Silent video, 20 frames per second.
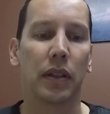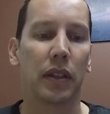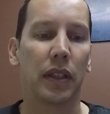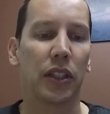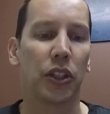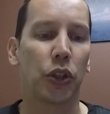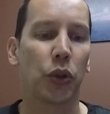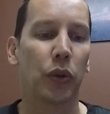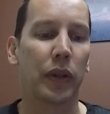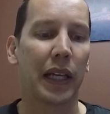
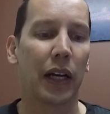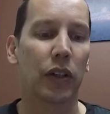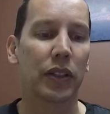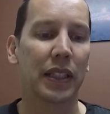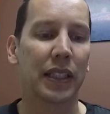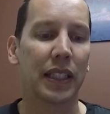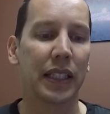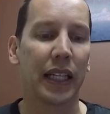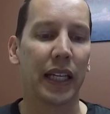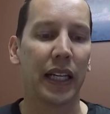in
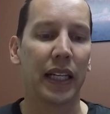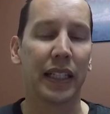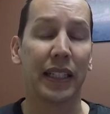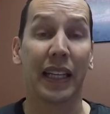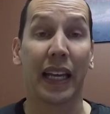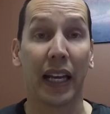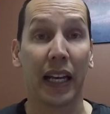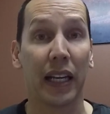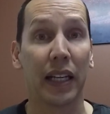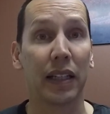
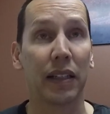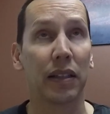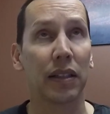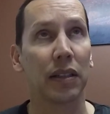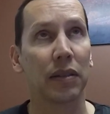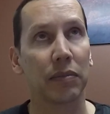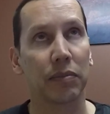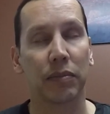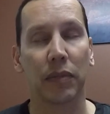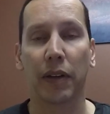2010 and
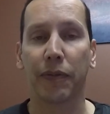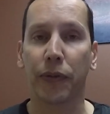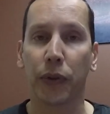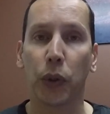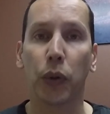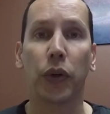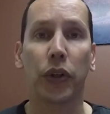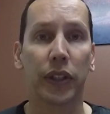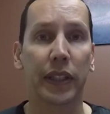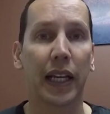a
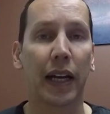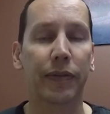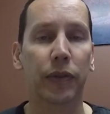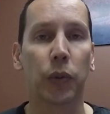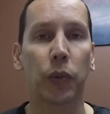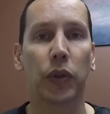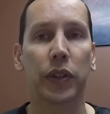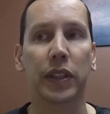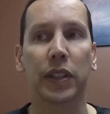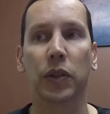few years
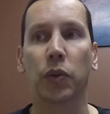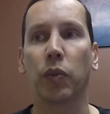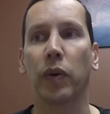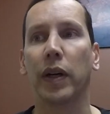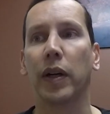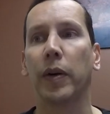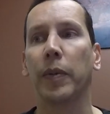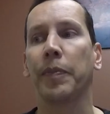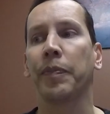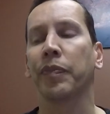afterwards as
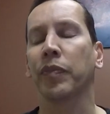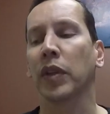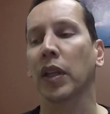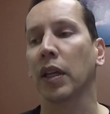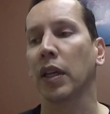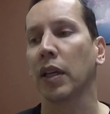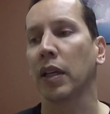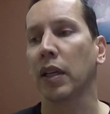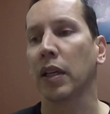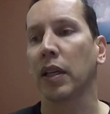well.
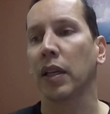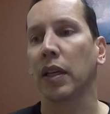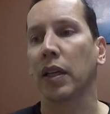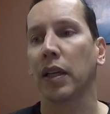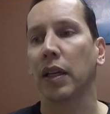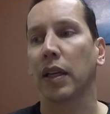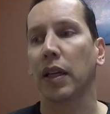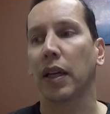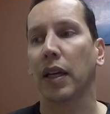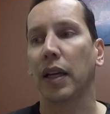
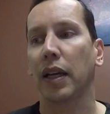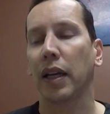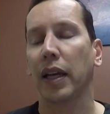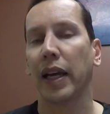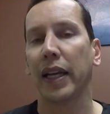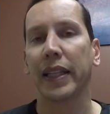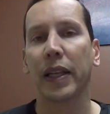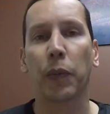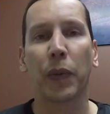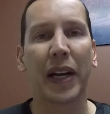
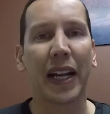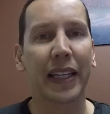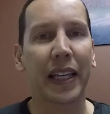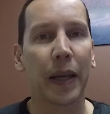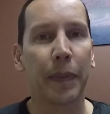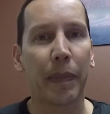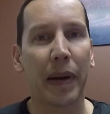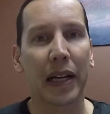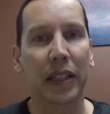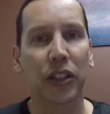And then when I
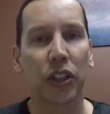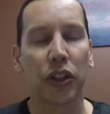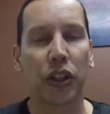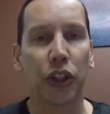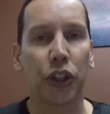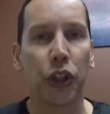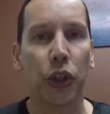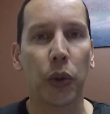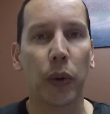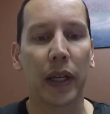came back to
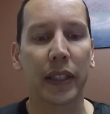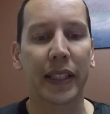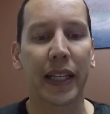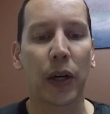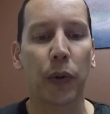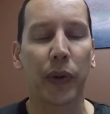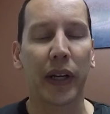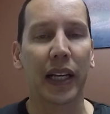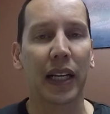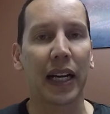the US,
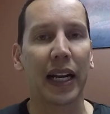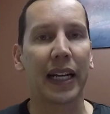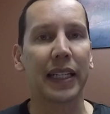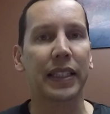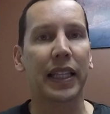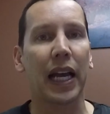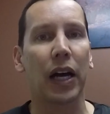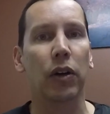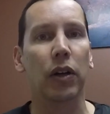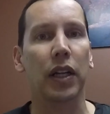I
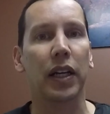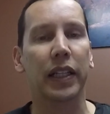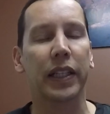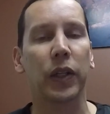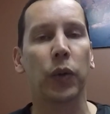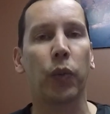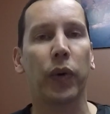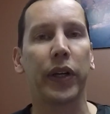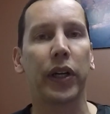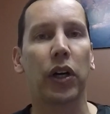realized how
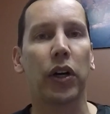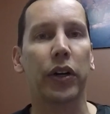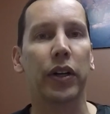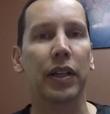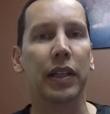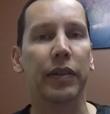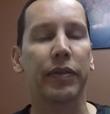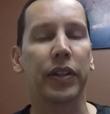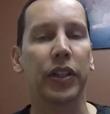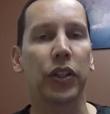lucky we are to
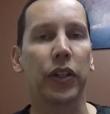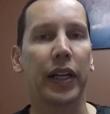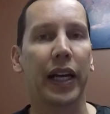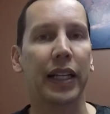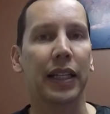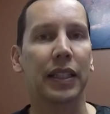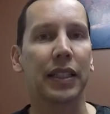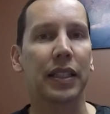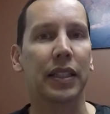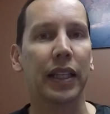live in the
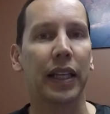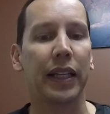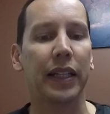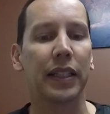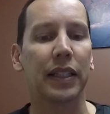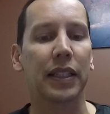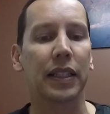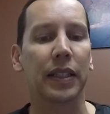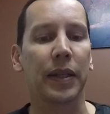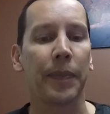United
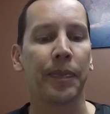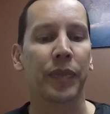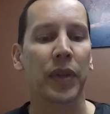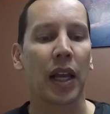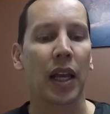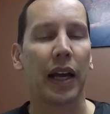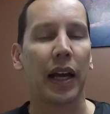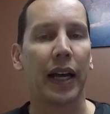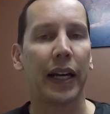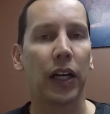States.
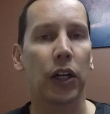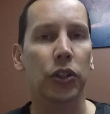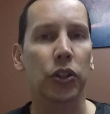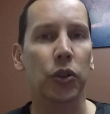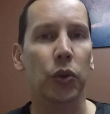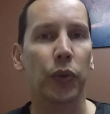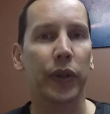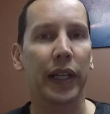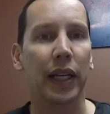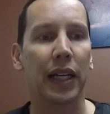I
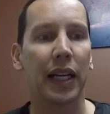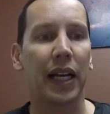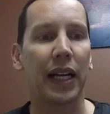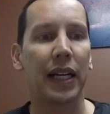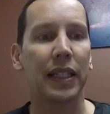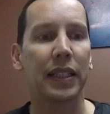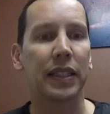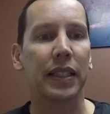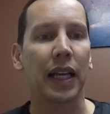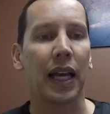also
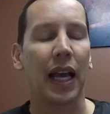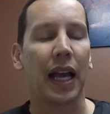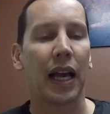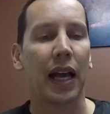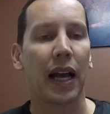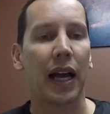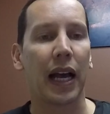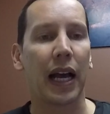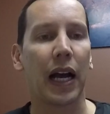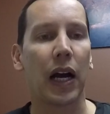realized
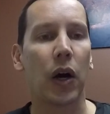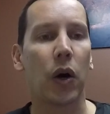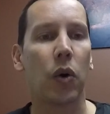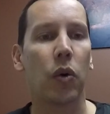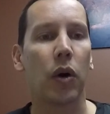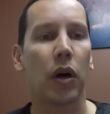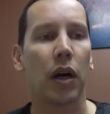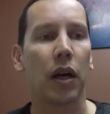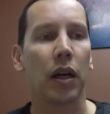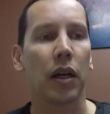
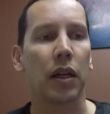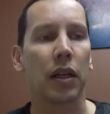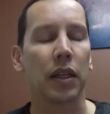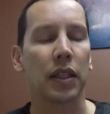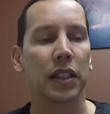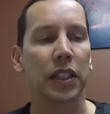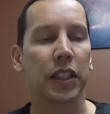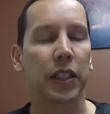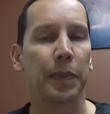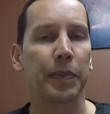how
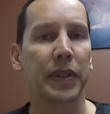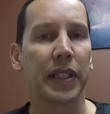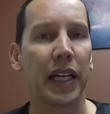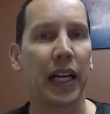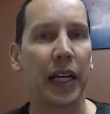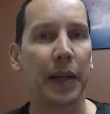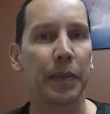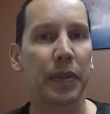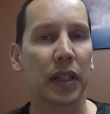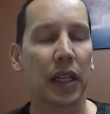
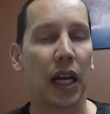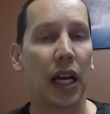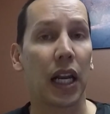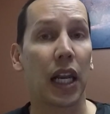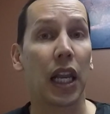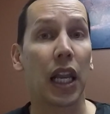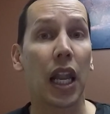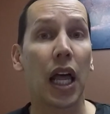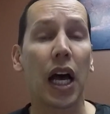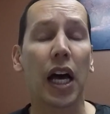sometimes a
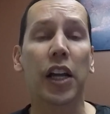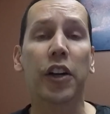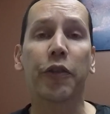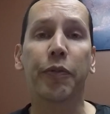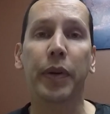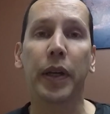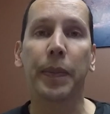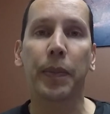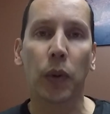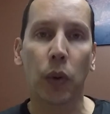lot
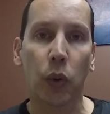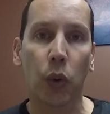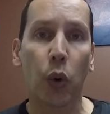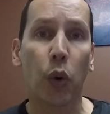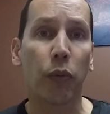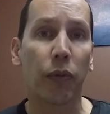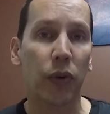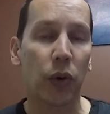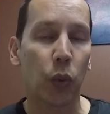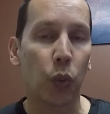of people are
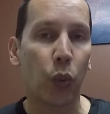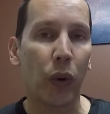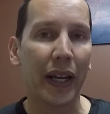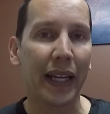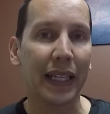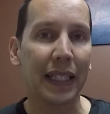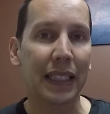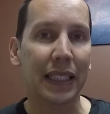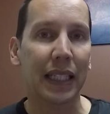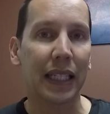
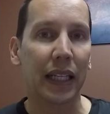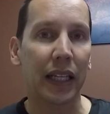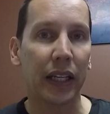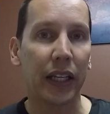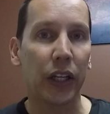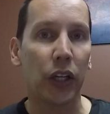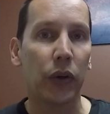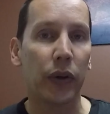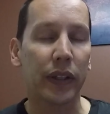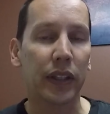overweight
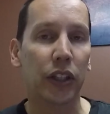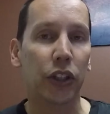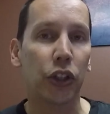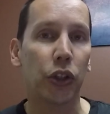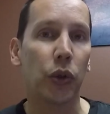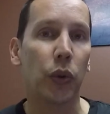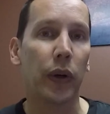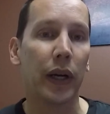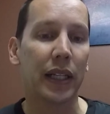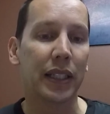here in the
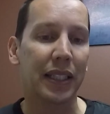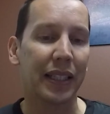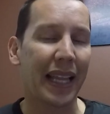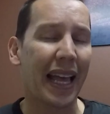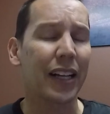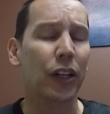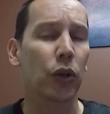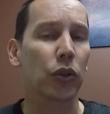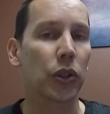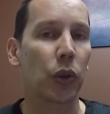US. And
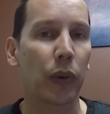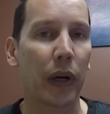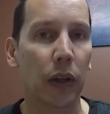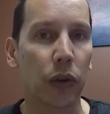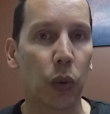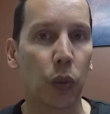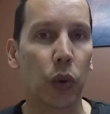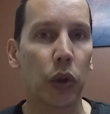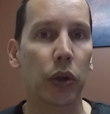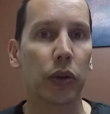that goes
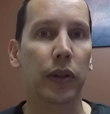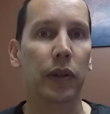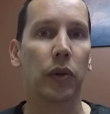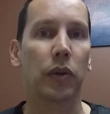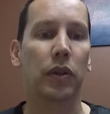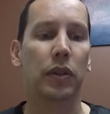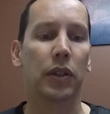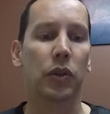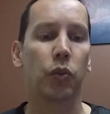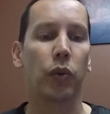around the world
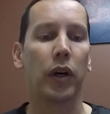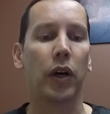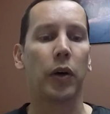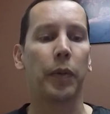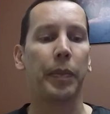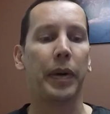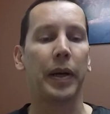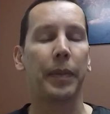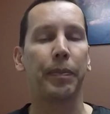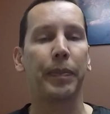as
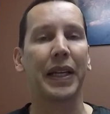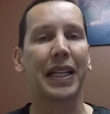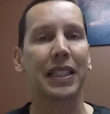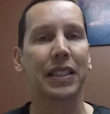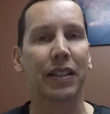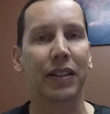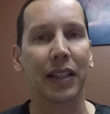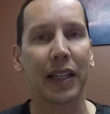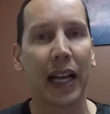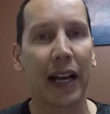well, but
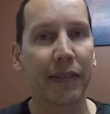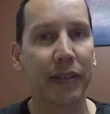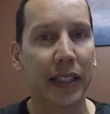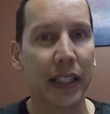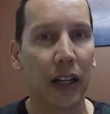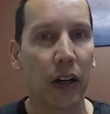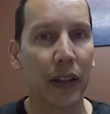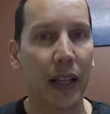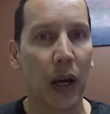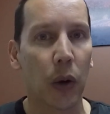because of the
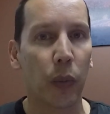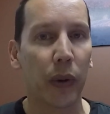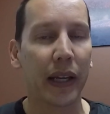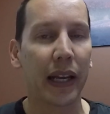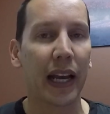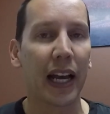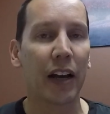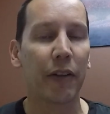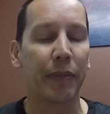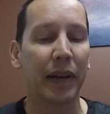lifestyle that we
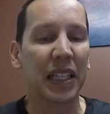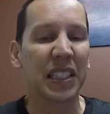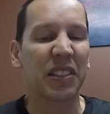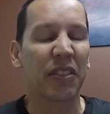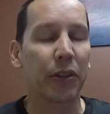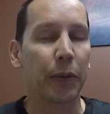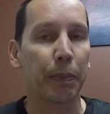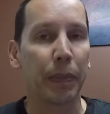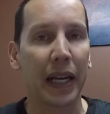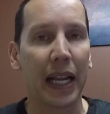have, because
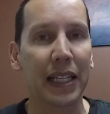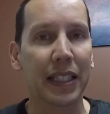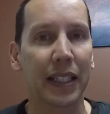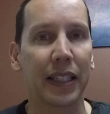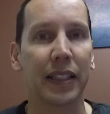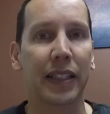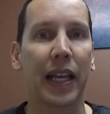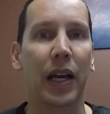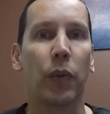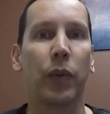of the
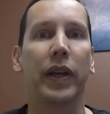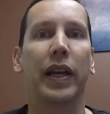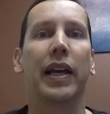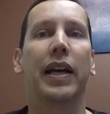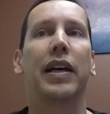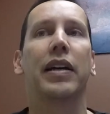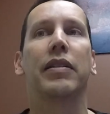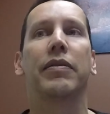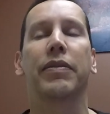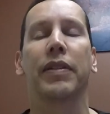blessings that we
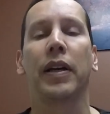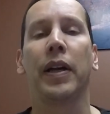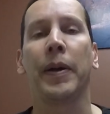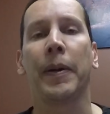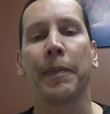have,